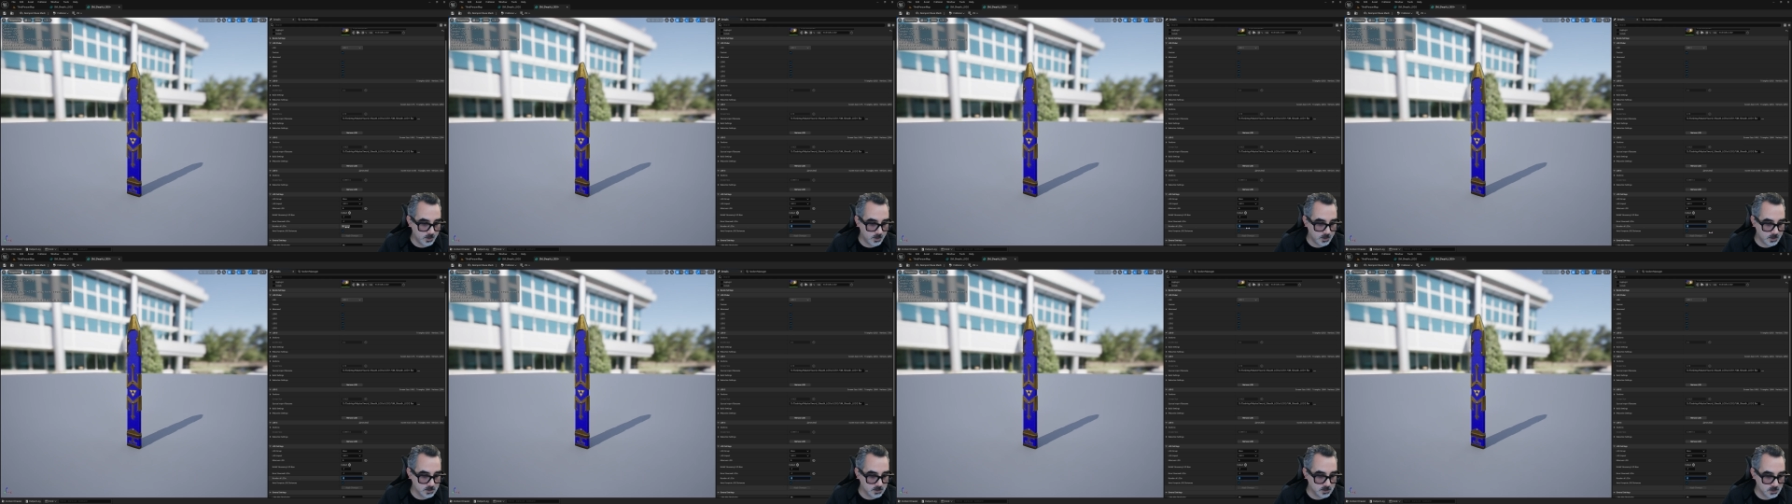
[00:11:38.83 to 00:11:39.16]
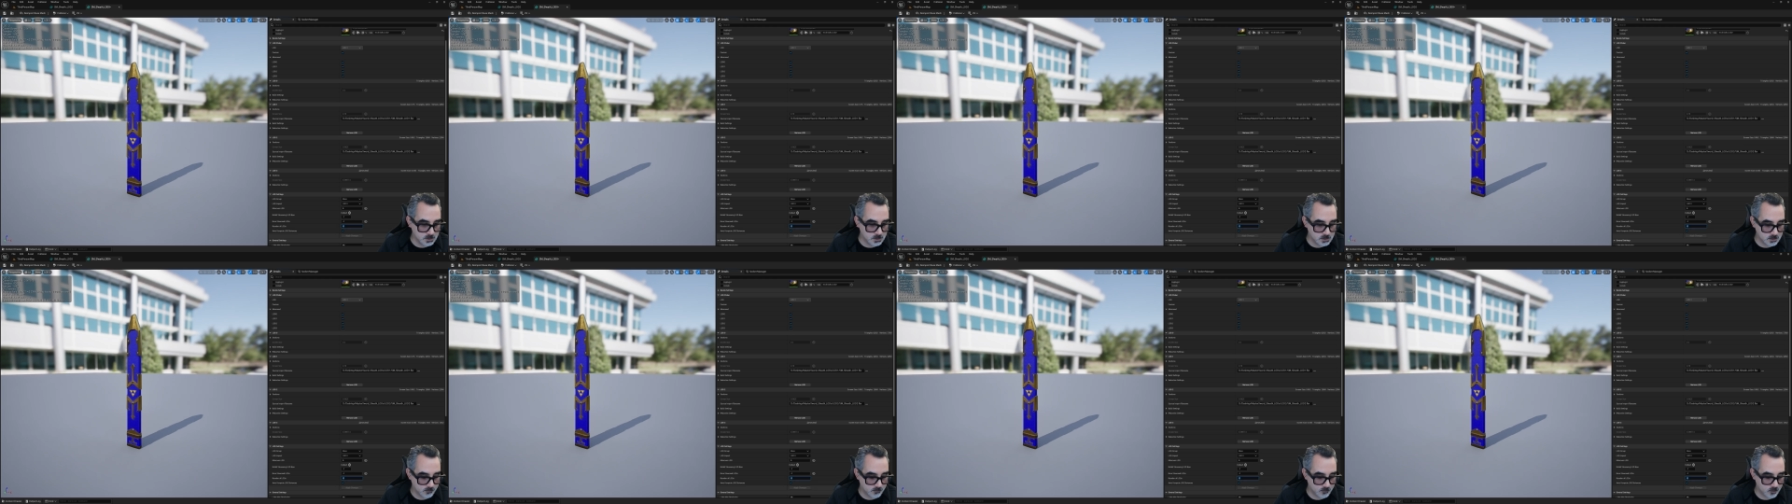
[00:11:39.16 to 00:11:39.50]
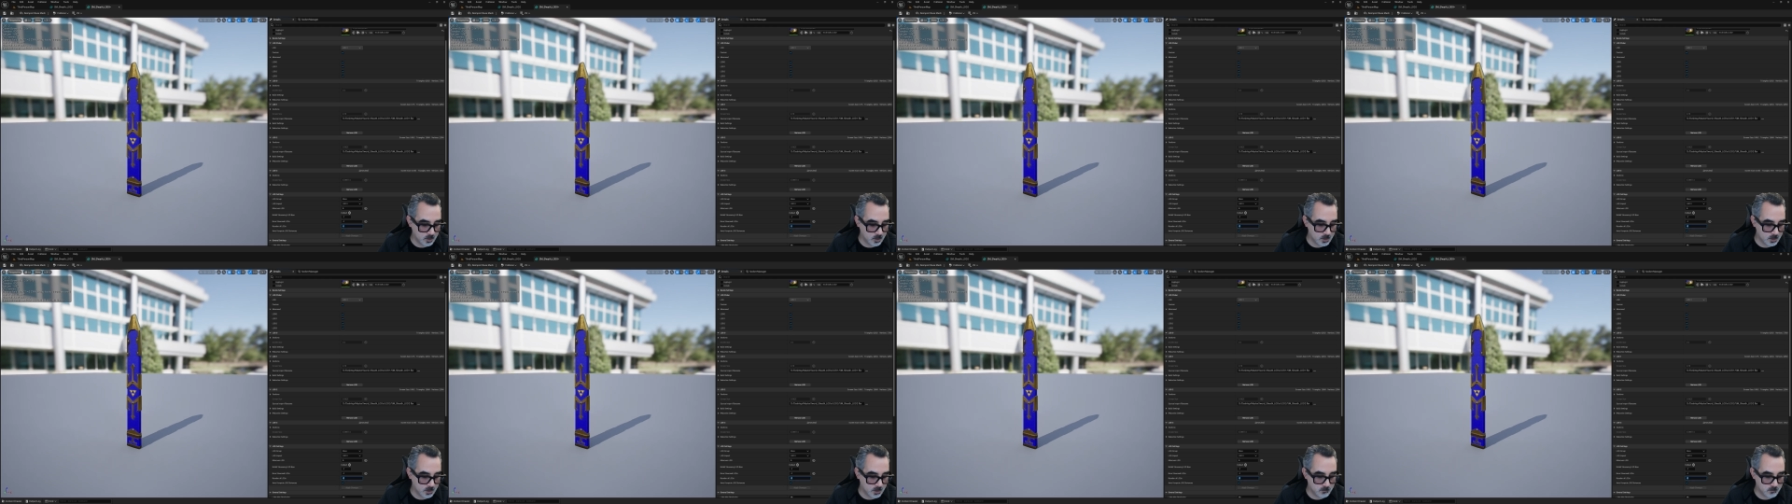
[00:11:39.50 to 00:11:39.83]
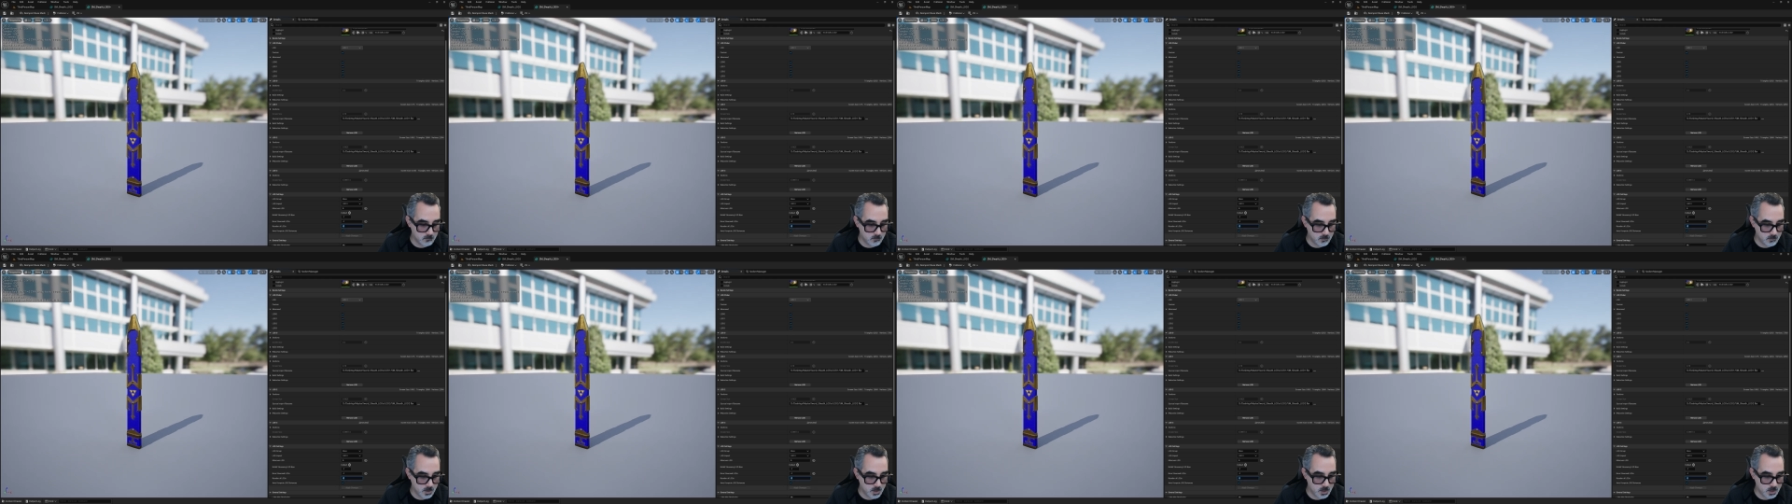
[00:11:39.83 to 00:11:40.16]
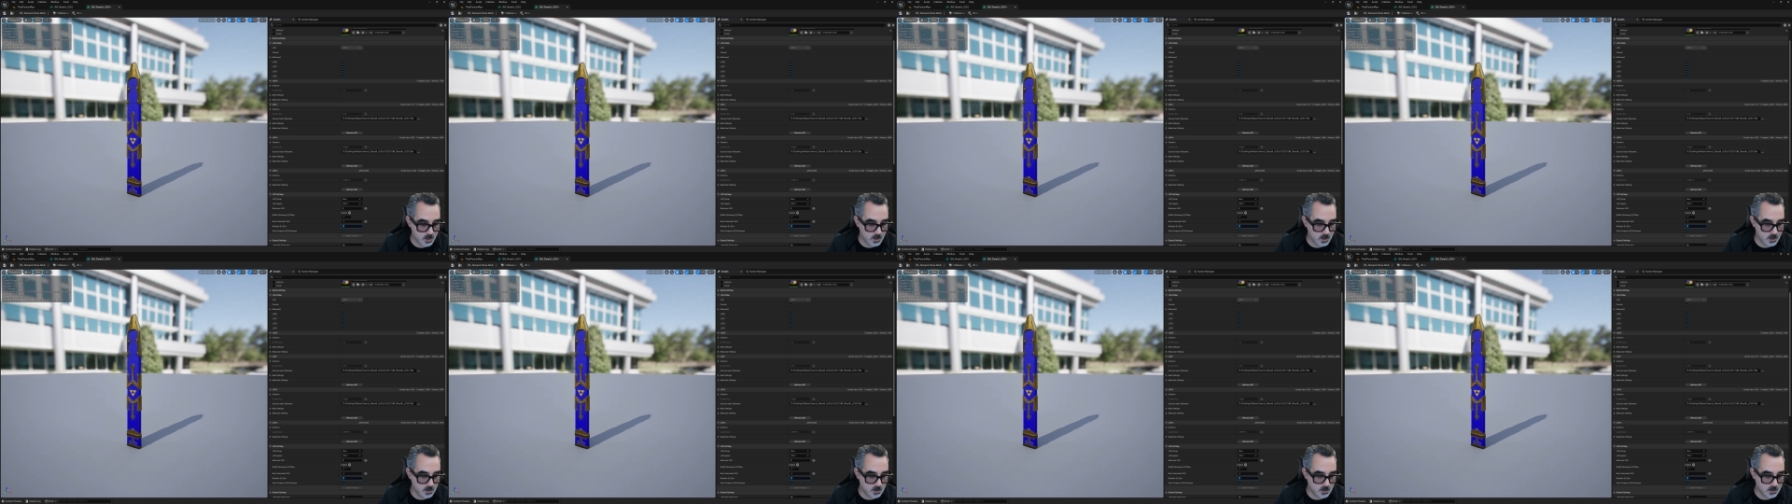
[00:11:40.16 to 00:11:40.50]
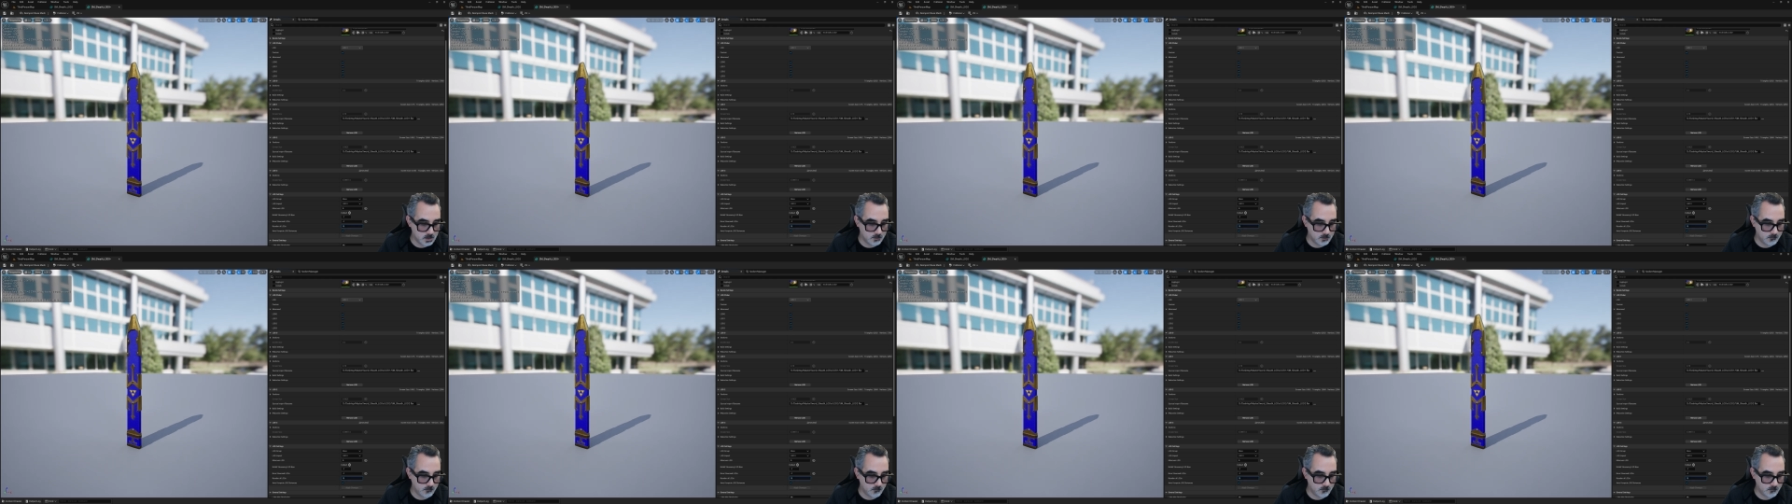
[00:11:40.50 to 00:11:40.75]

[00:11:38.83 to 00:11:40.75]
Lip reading: I can say something like make